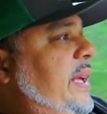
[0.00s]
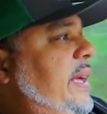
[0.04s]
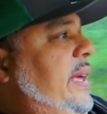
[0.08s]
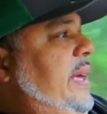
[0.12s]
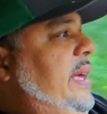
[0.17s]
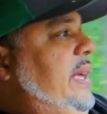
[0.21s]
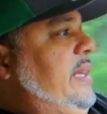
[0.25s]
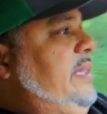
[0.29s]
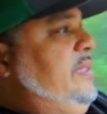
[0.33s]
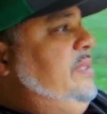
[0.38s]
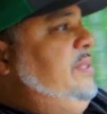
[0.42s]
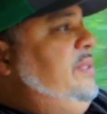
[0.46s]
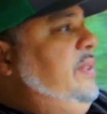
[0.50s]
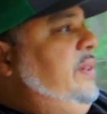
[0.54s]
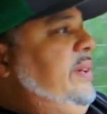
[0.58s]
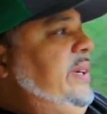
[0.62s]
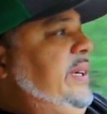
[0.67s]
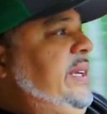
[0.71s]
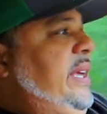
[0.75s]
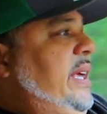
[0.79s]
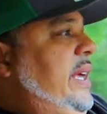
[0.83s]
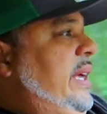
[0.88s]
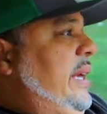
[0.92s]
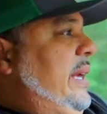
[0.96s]
And so
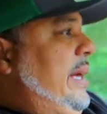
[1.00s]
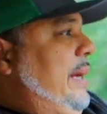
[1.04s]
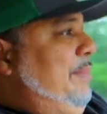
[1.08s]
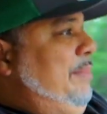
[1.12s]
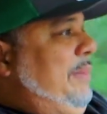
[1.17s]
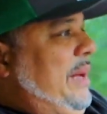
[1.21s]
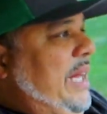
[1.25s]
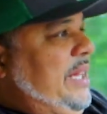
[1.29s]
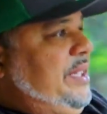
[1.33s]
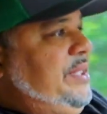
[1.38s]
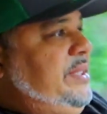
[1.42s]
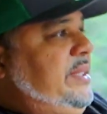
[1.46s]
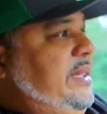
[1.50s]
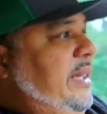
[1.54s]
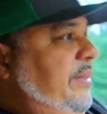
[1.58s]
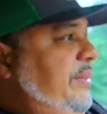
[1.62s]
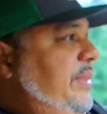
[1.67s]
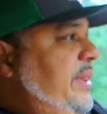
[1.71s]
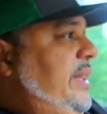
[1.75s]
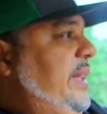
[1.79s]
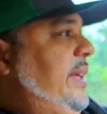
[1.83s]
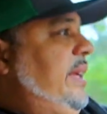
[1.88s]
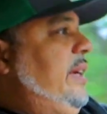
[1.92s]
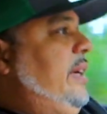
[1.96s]
again, I matched
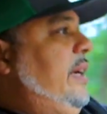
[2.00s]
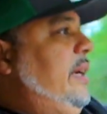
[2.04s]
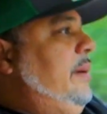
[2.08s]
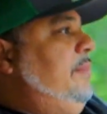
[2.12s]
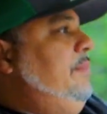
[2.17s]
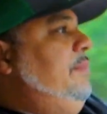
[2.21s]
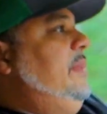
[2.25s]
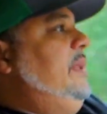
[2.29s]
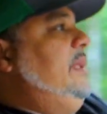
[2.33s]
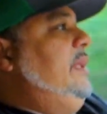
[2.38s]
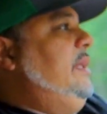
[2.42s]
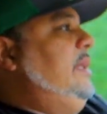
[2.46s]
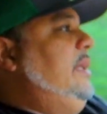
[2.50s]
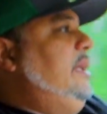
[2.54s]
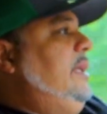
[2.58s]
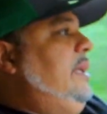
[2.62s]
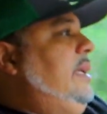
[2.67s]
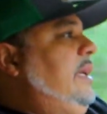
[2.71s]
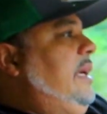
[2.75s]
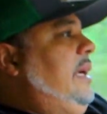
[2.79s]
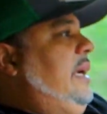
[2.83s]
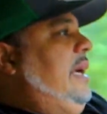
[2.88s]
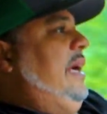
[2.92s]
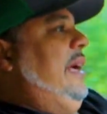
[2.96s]
everything up.
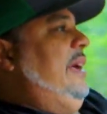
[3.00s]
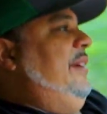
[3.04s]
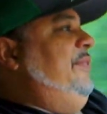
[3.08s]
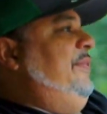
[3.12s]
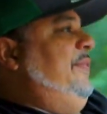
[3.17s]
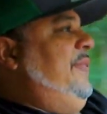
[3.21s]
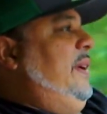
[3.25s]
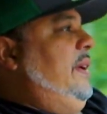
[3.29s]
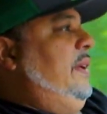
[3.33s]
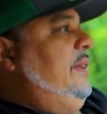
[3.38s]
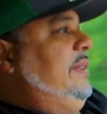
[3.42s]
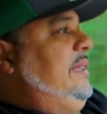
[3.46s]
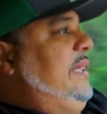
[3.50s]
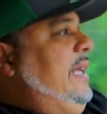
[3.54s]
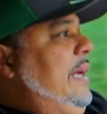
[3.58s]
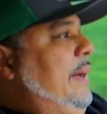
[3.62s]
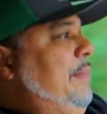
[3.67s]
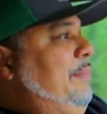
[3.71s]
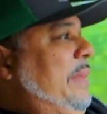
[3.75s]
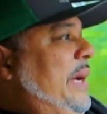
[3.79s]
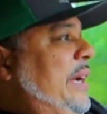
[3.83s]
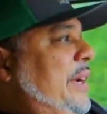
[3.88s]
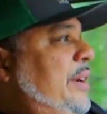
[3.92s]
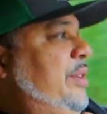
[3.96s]
I felt
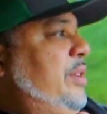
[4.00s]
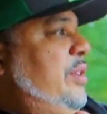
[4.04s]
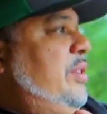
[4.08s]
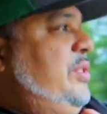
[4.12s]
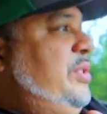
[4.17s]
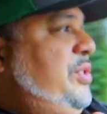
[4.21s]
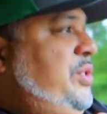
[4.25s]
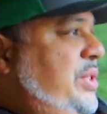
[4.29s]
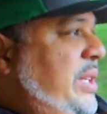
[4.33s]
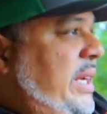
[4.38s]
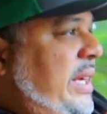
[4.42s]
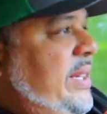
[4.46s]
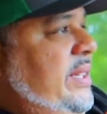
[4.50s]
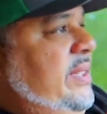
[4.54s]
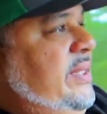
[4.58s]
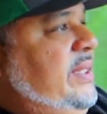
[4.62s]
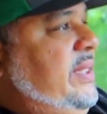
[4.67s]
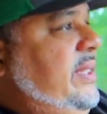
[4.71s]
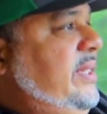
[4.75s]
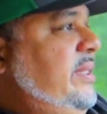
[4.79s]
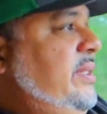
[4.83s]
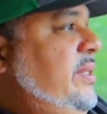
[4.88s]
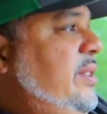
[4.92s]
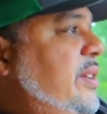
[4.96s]
that my girl's
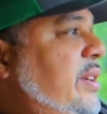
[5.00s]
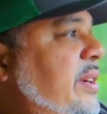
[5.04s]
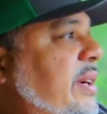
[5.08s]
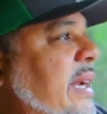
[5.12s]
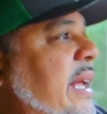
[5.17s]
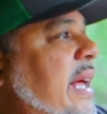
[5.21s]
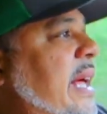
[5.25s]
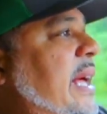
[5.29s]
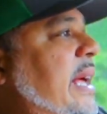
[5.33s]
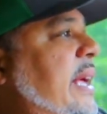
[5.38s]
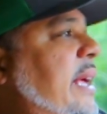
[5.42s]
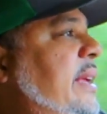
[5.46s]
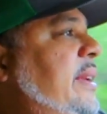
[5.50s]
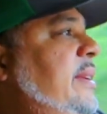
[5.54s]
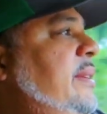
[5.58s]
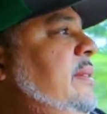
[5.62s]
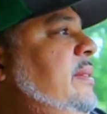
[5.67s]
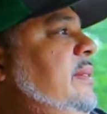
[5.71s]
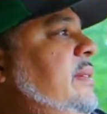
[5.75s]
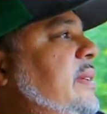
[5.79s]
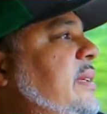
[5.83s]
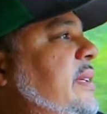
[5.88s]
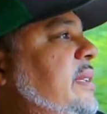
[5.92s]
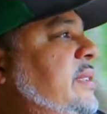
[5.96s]
Genesis, her line,
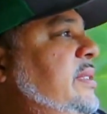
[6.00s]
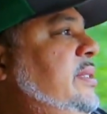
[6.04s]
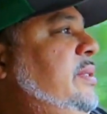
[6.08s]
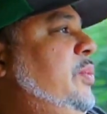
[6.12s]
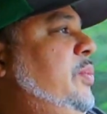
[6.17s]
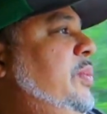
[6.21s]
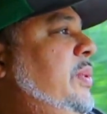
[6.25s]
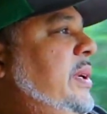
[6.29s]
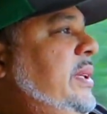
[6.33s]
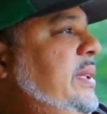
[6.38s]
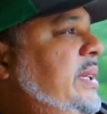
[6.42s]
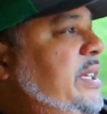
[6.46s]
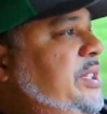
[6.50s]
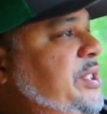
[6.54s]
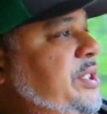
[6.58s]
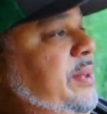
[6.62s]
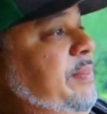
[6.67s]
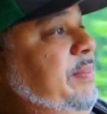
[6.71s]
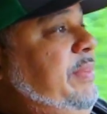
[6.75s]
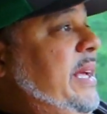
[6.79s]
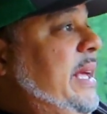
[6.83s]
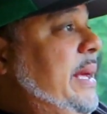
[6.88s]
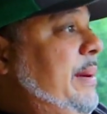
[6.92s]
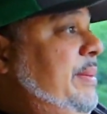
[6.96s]
is the one that
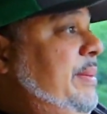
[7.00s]
should be